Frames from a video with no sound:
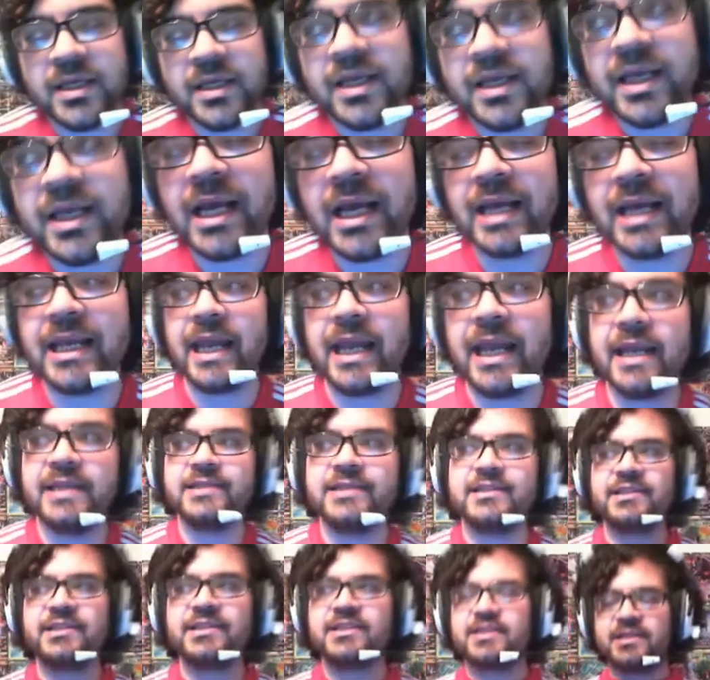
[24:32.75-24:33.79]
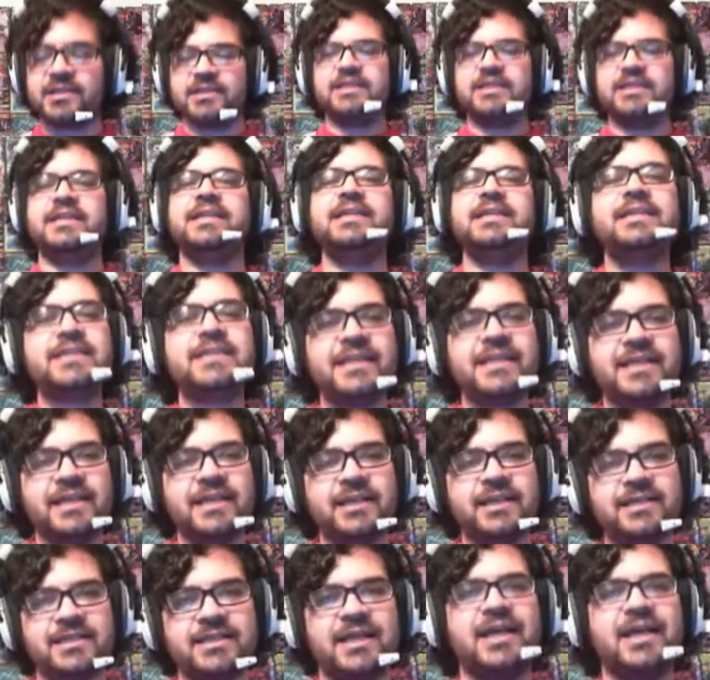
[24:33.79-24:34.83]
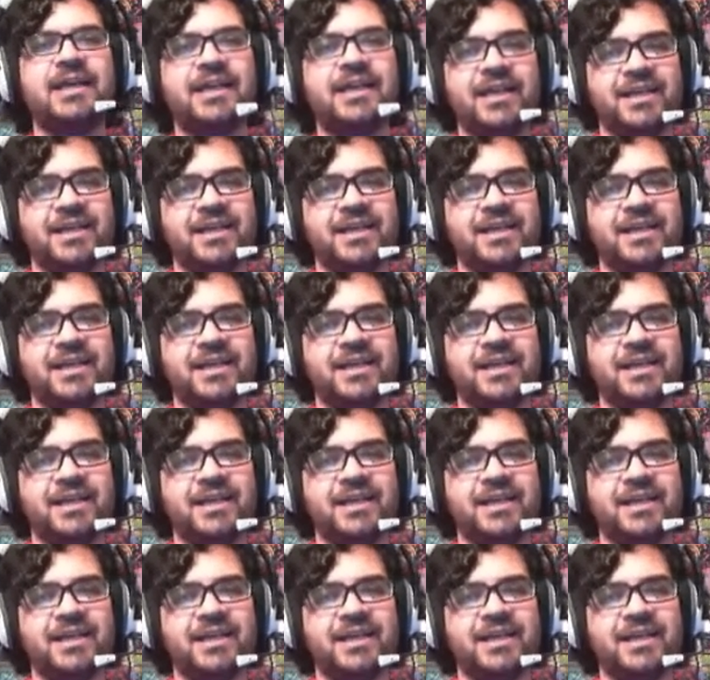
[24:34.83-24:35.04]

against the Seeking deck